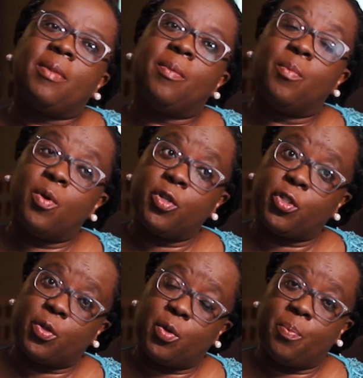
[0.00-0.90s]

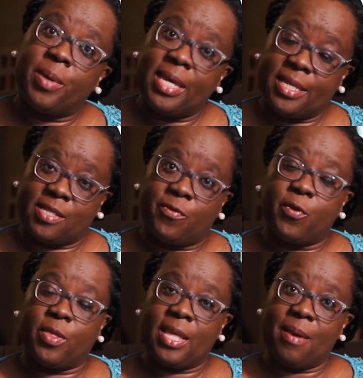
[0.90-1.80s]
emotional base
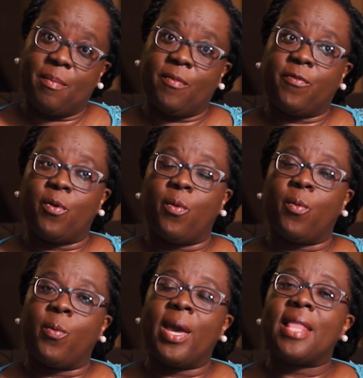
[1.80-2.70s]
for them, for
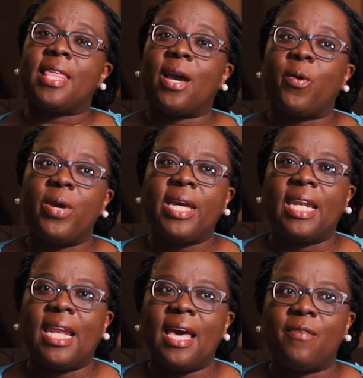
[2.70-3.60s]
where they are going
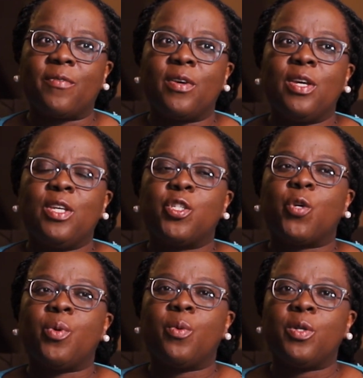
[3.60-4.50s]
in life.
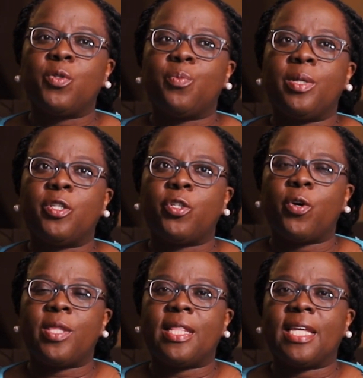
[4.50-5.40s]
So we want to be
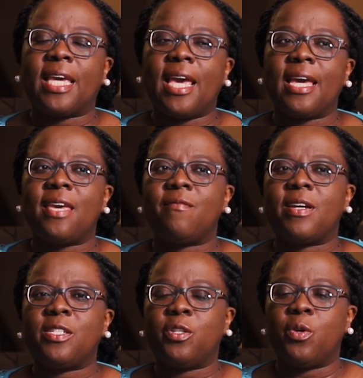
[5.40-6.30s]
sure that the
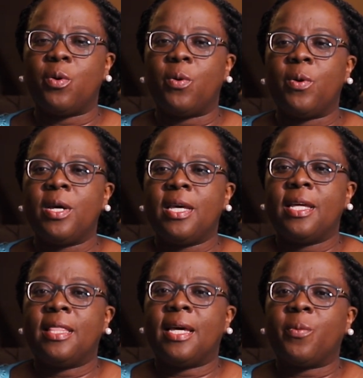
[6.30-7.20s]
caregivers know
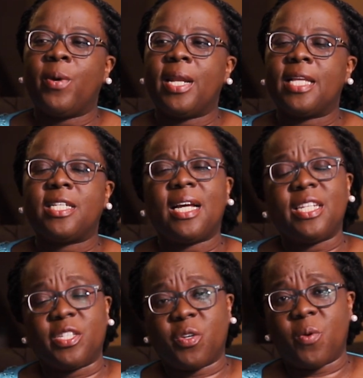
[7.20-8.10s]
that when a
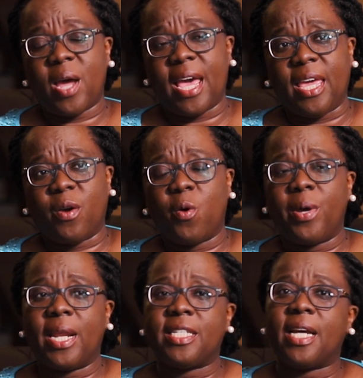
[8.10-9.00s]
child is crying or
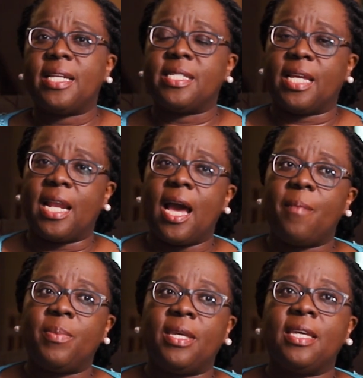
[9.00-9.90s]
when a child is
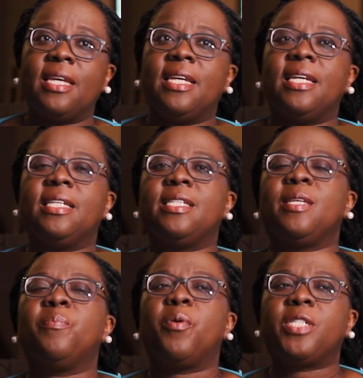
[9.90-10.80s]
unhappy, it
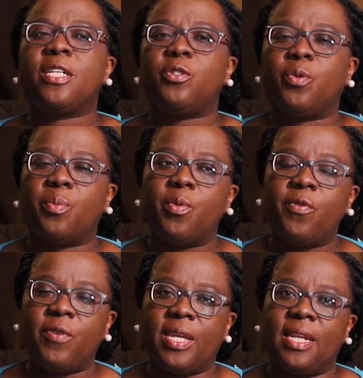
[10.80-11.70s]
is important to
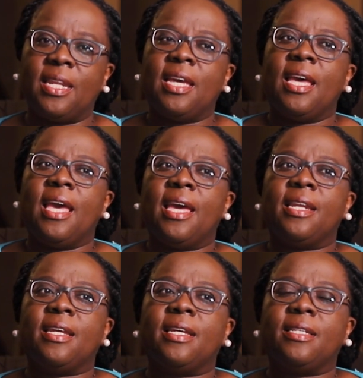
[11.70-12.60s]
move in and